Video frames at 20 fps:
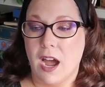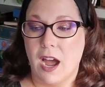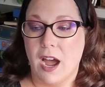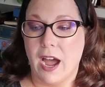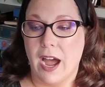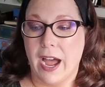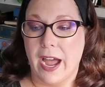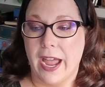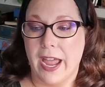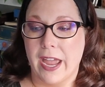
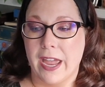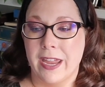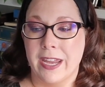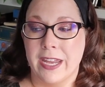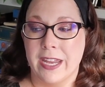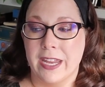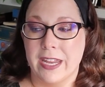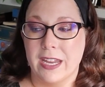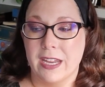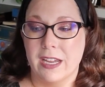
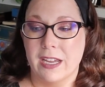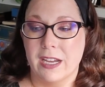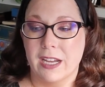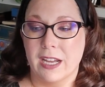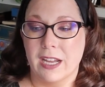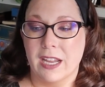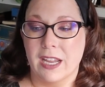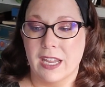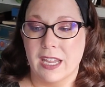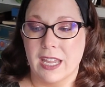I
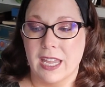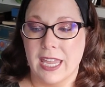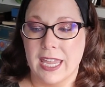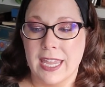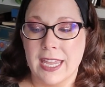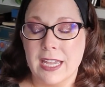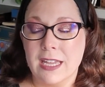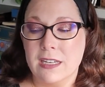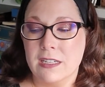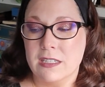
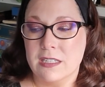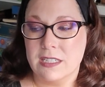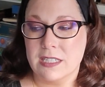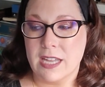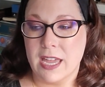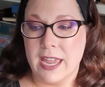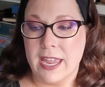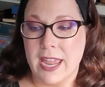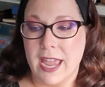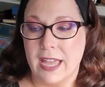can
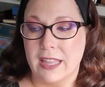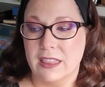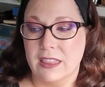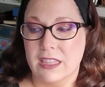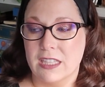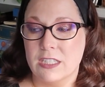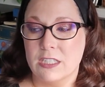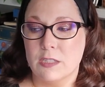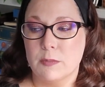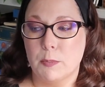say at
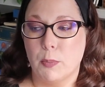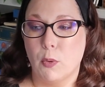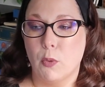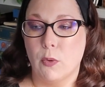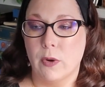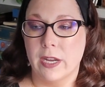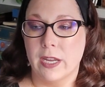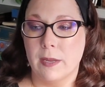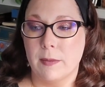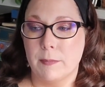this
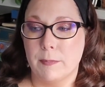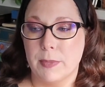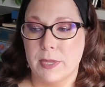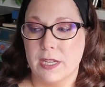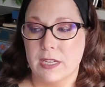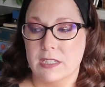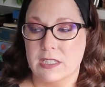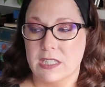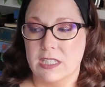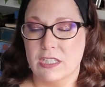point,
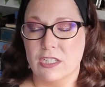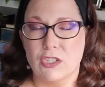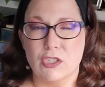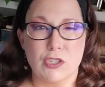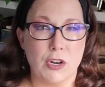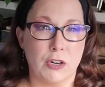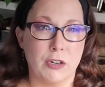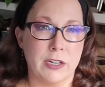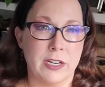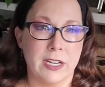because this
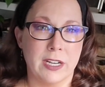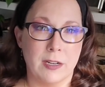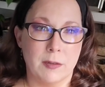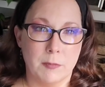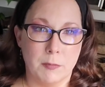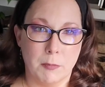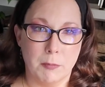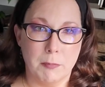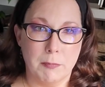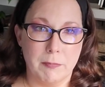started
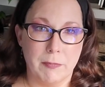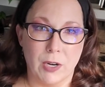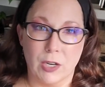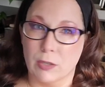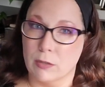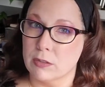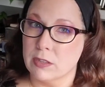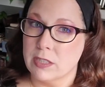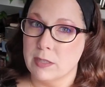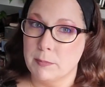in
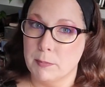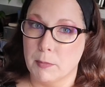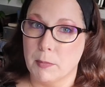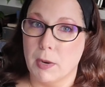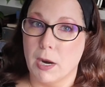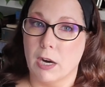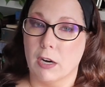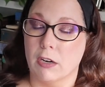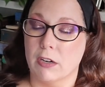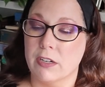early
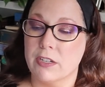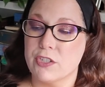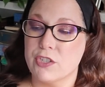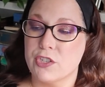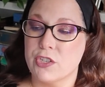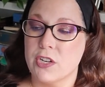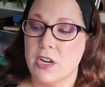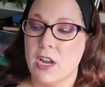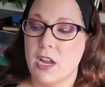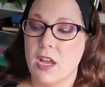
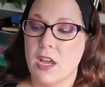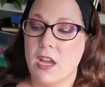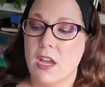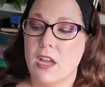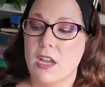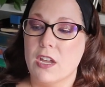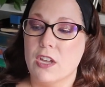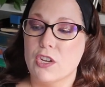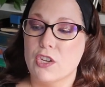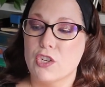March,
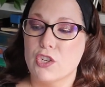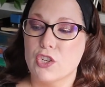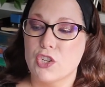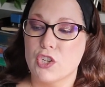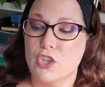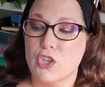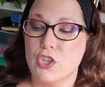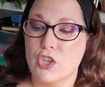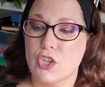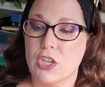
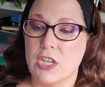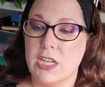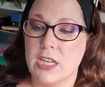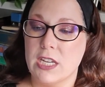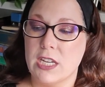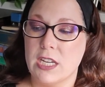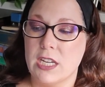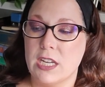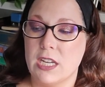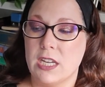
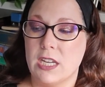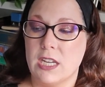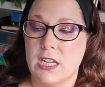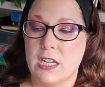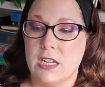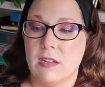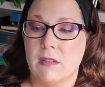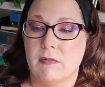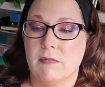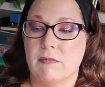
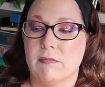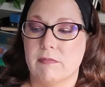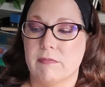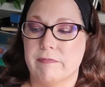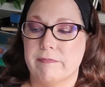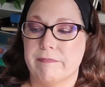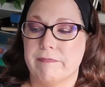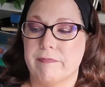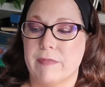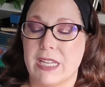she
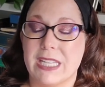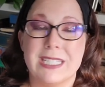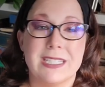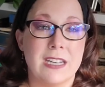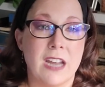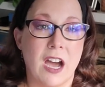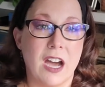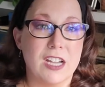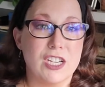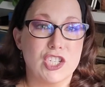is
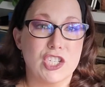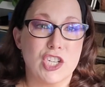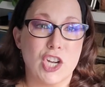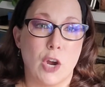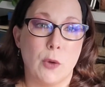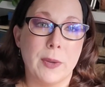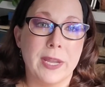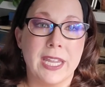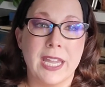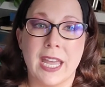not
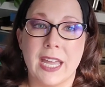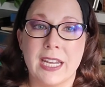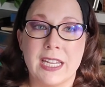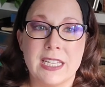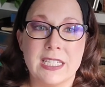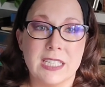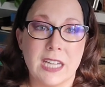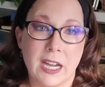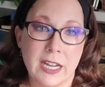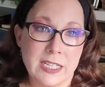showing
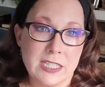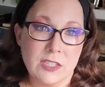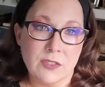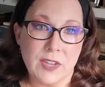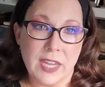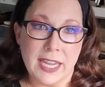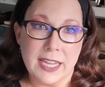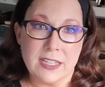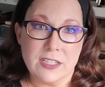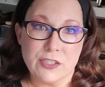any signs of
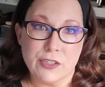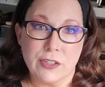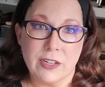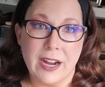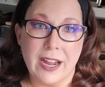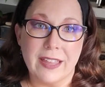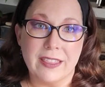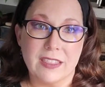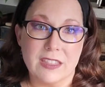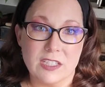cancer
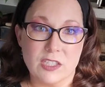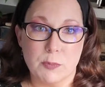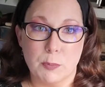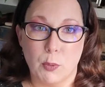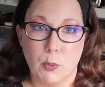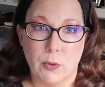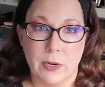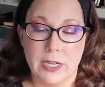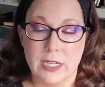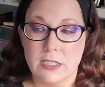at this
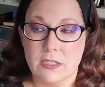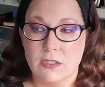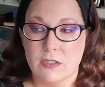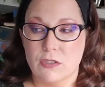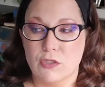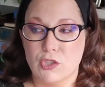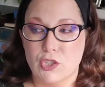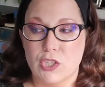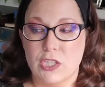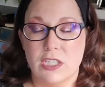point.
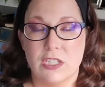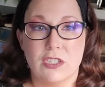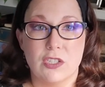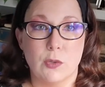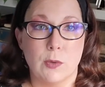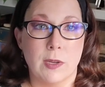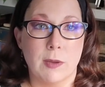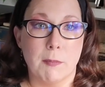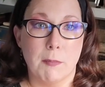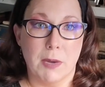She is
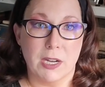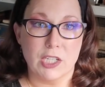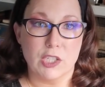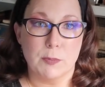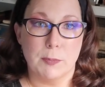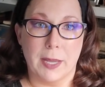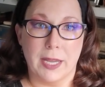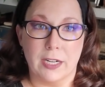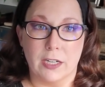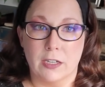doing
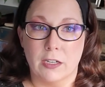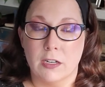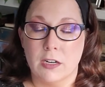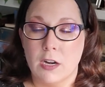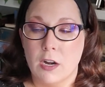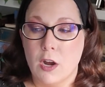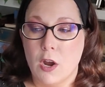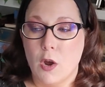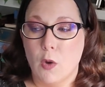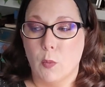much better.
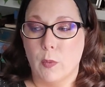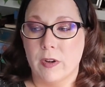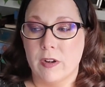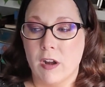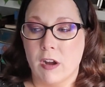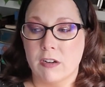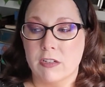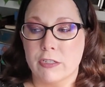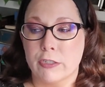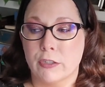We're
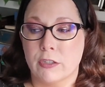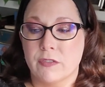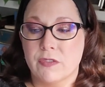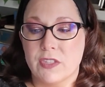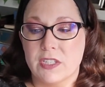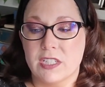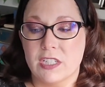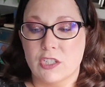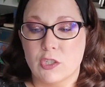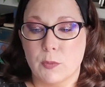not sure if
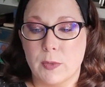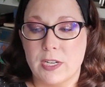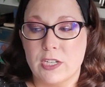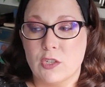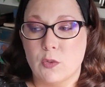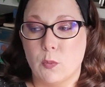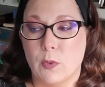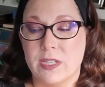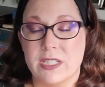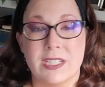the
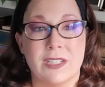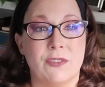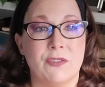situation was an